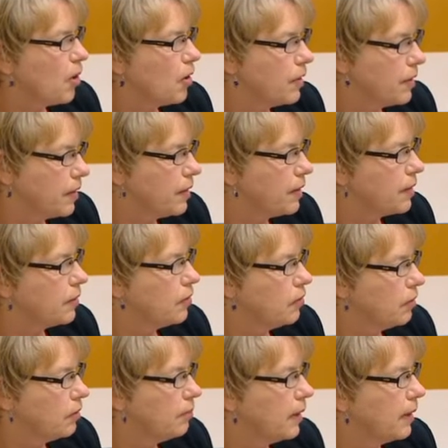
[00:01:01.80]
process that
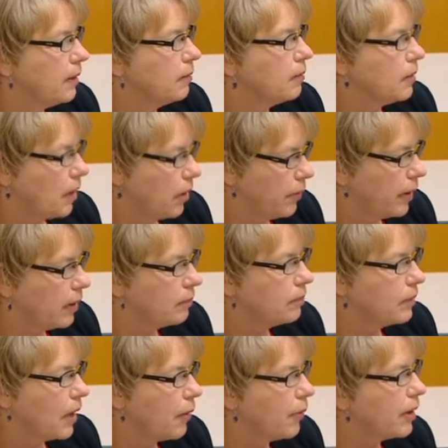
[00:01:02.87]
you had been going,
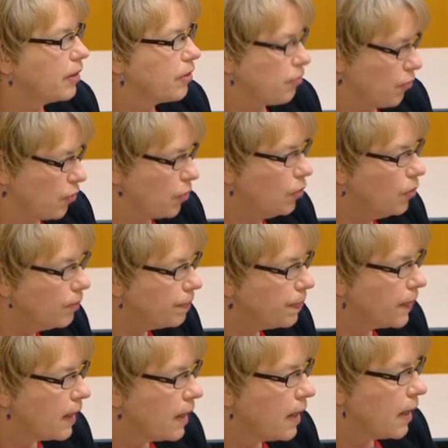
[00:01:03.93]
going through,
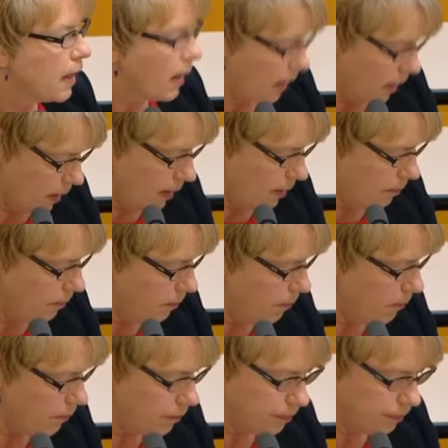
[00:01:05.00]

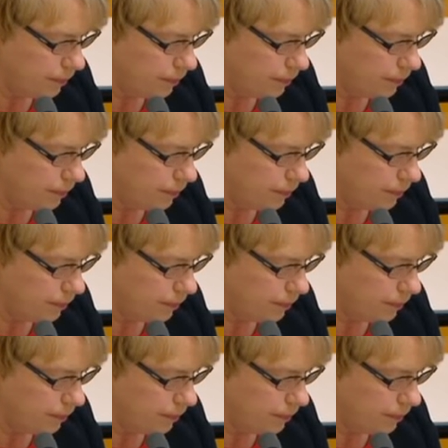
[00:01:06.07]
um,